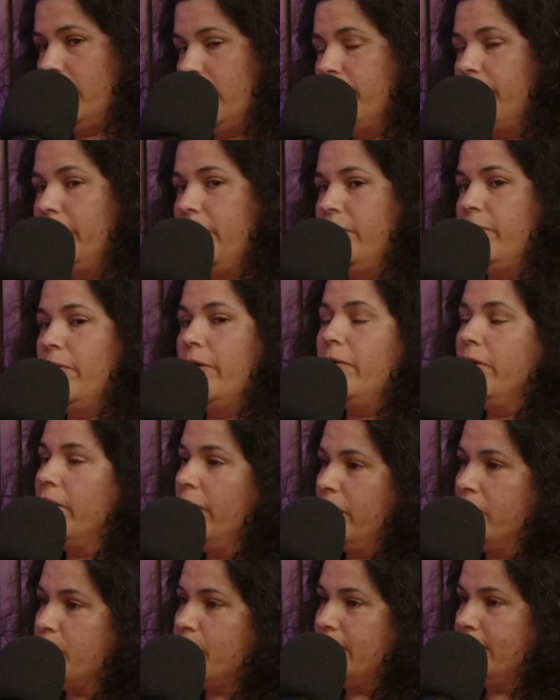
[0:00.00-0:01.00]
company route, and
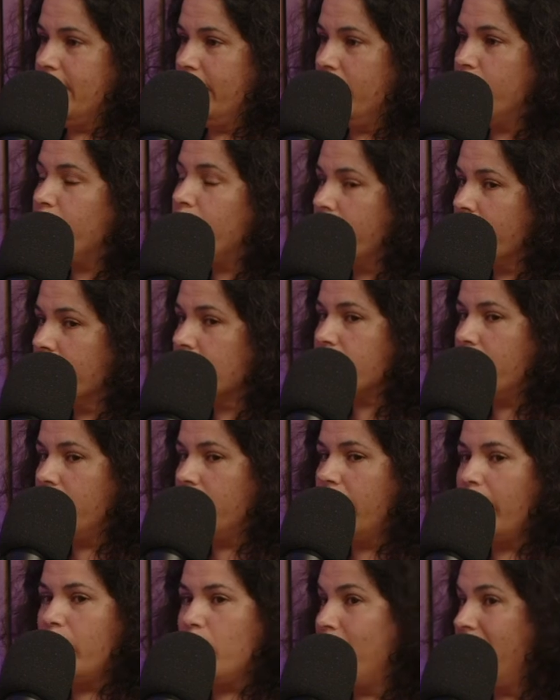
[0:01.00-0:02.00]
others went down the product route,
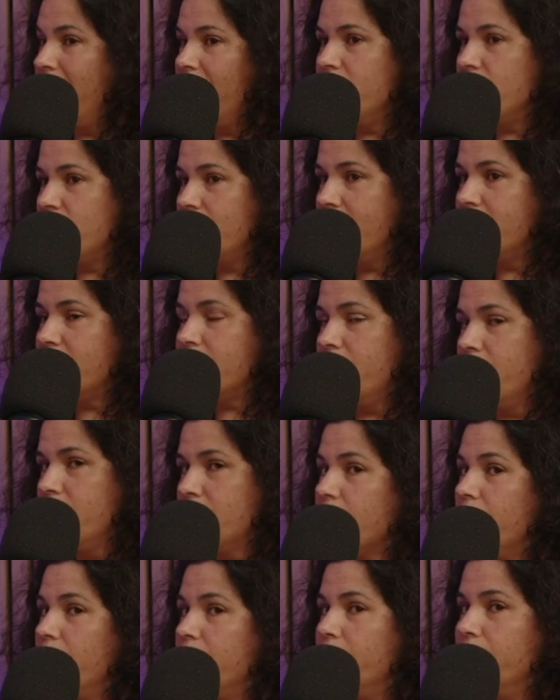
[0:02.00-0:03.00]
like your P&Gs, for
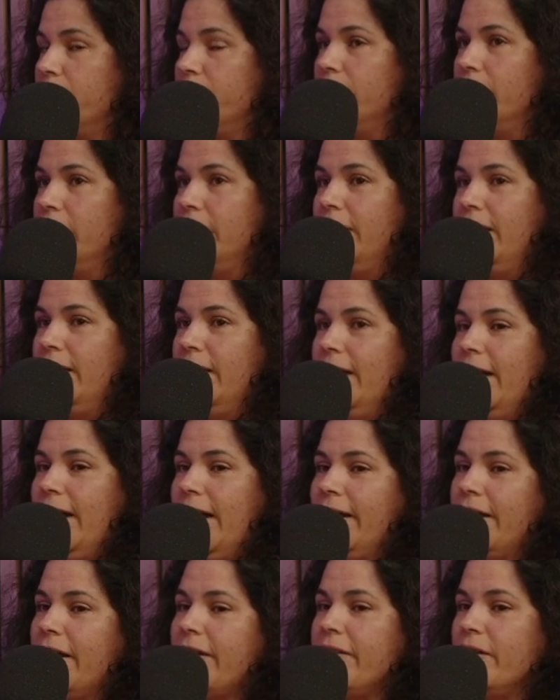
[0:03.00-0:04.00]
example.
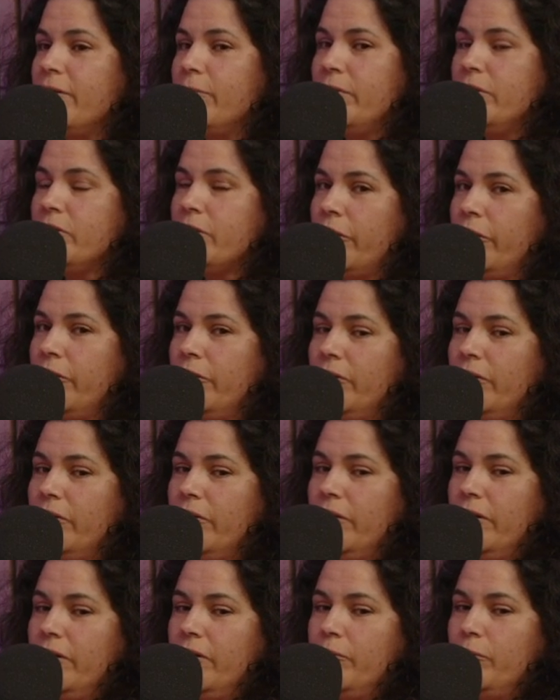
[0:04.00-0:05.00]
And I think
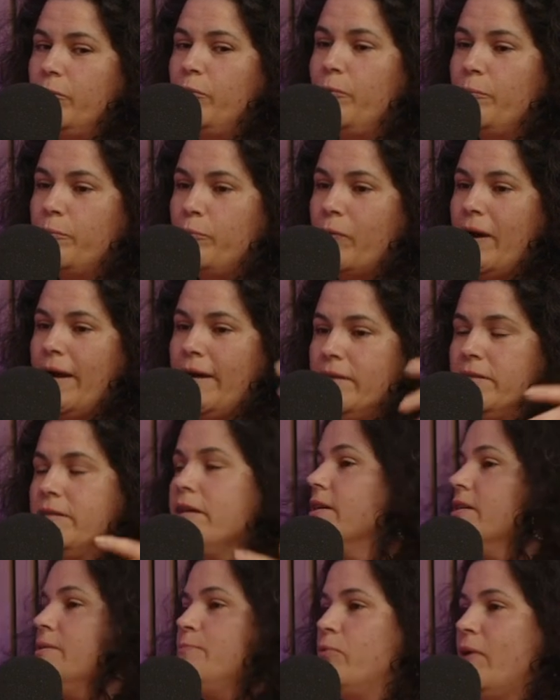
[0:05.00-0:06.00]
what brand
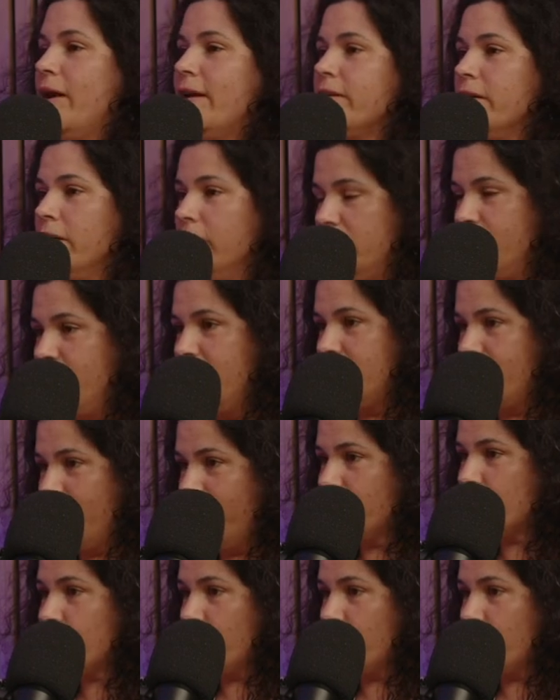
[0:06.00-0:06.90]
does, brand ultimately is about